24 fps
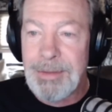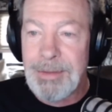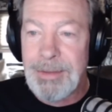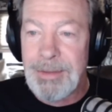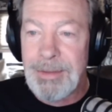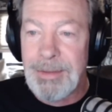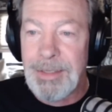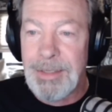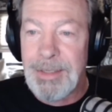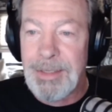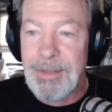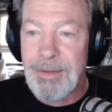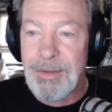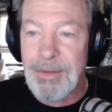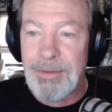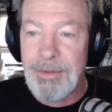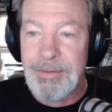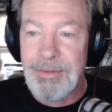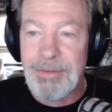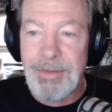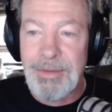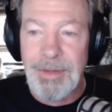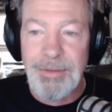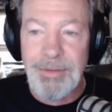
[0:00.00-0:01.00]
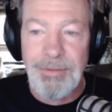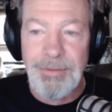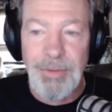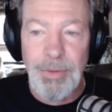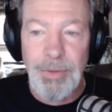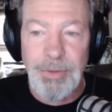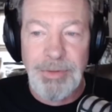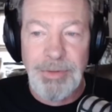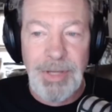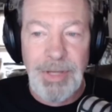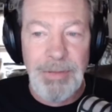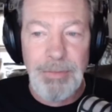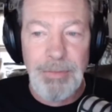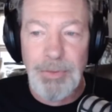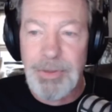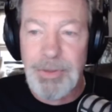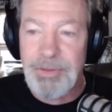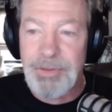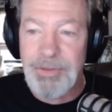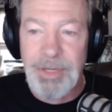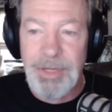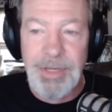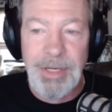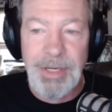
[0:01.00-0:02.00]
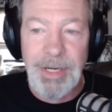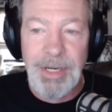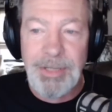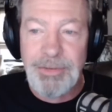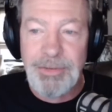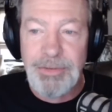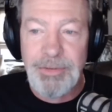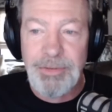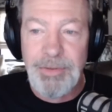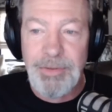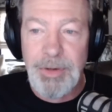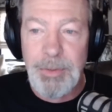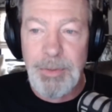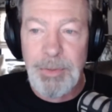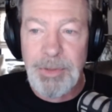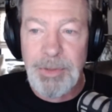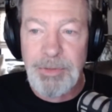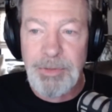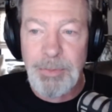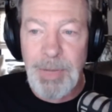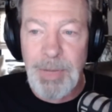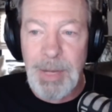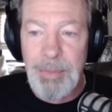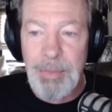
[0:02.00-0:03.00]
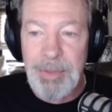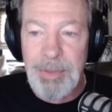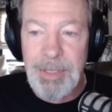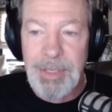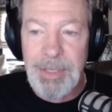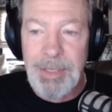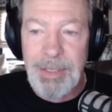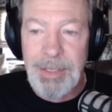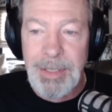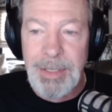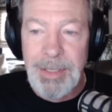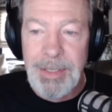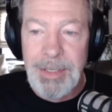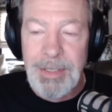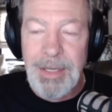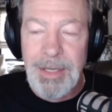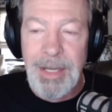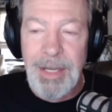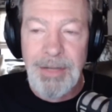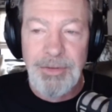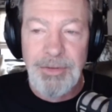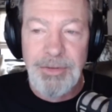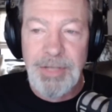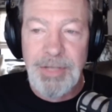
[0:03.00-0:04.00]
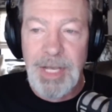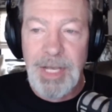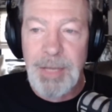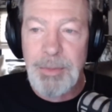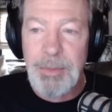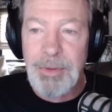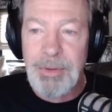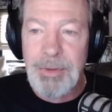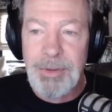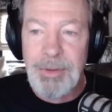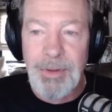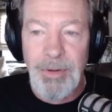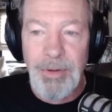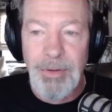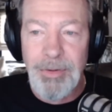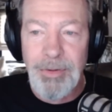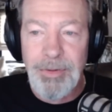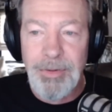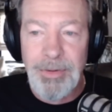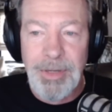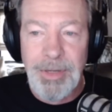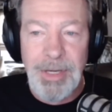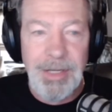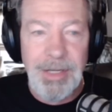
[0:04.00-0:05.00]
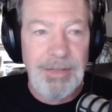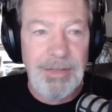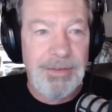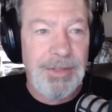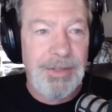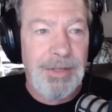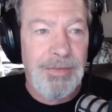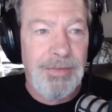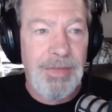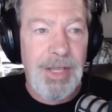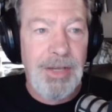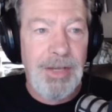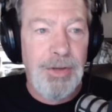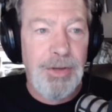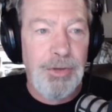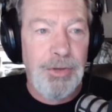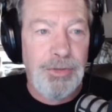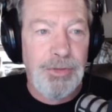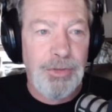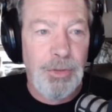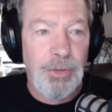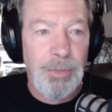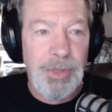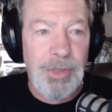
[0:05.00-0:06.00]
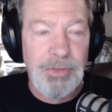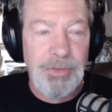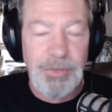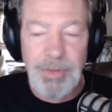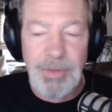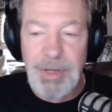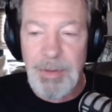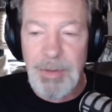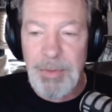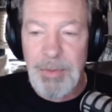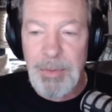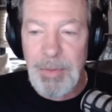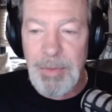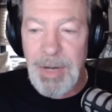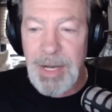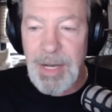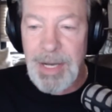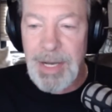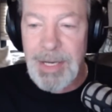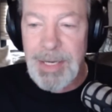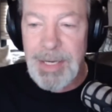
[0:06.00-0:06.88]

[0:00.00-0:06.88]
A lot of good folks. I appreciate you guys so very much popping in. And Cyber, all you guys, thank you so much for coming by.